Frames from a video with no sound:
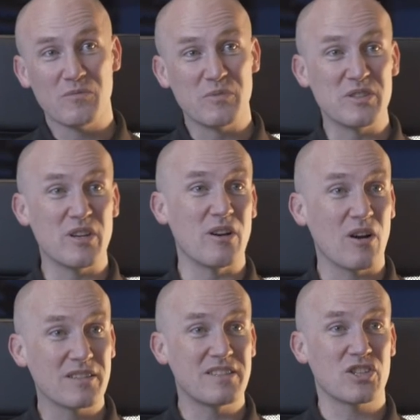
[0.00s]
I've been doing
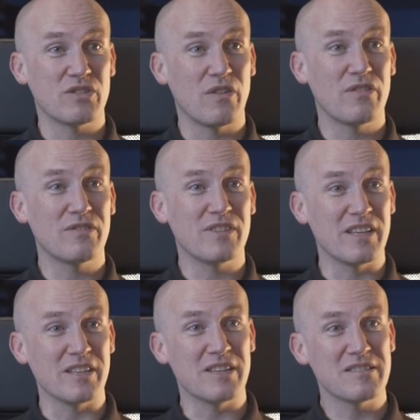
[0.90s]
architecture for
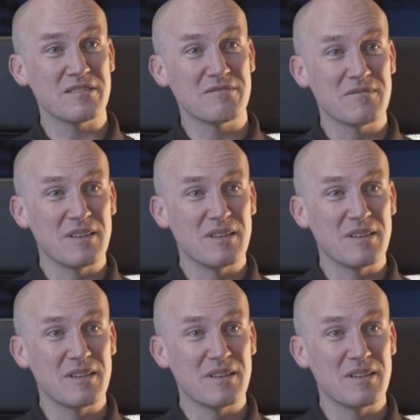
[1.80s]
15 years,